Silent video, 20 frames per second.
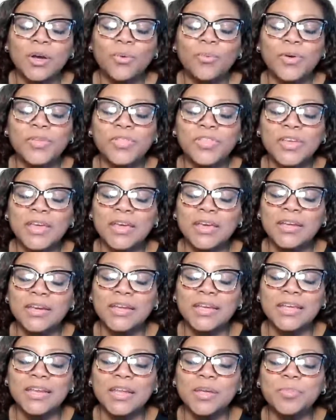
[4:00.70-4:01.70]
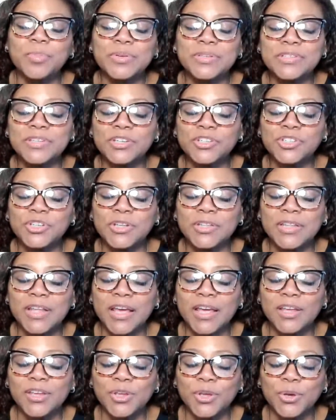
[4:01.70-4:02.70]
within any position
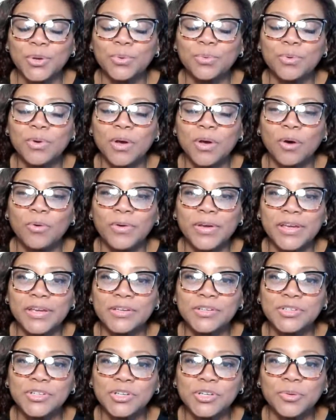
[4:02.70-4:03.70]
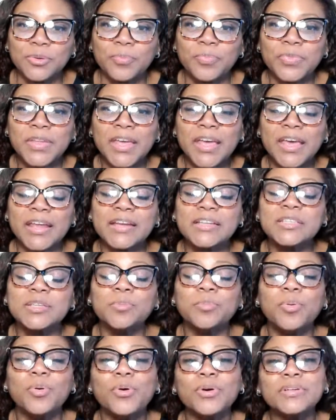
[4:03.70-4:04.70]
that you go into. And it's
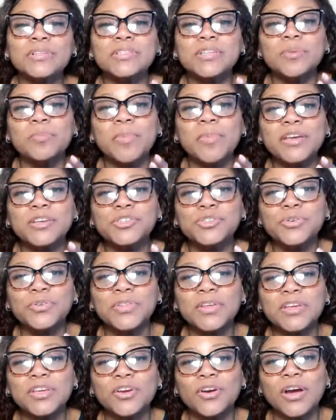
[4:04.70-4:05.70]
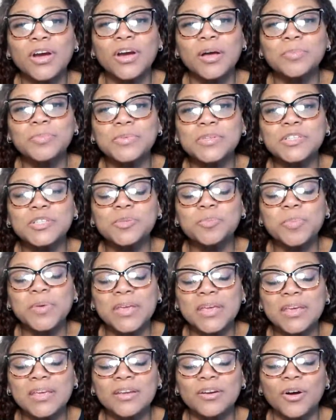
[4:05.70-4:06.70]
important to make sure that you're up to
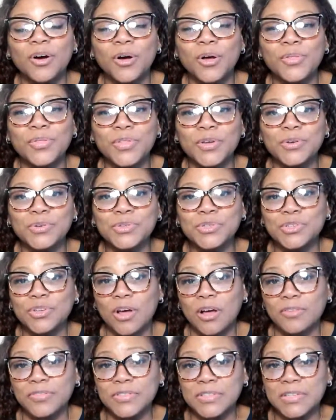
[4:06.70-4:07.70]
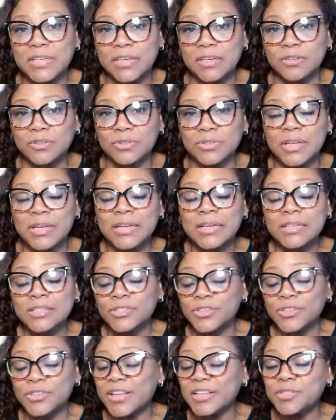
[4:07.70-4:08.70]
speed on those soft skills.
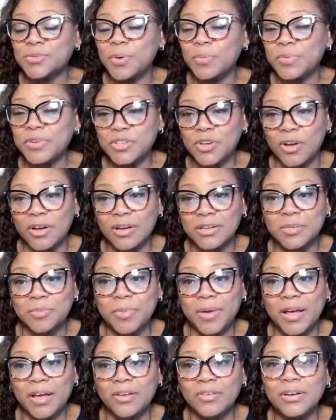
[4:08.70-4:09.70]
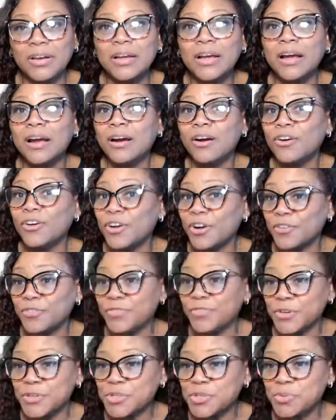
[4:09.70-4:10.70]
So that's what we talked about on our
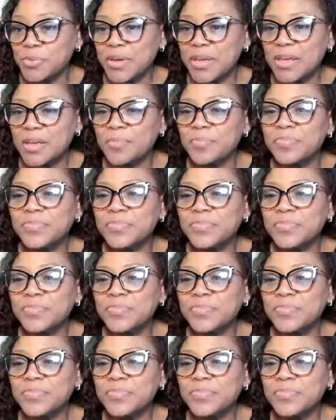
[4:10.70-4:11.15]
first week.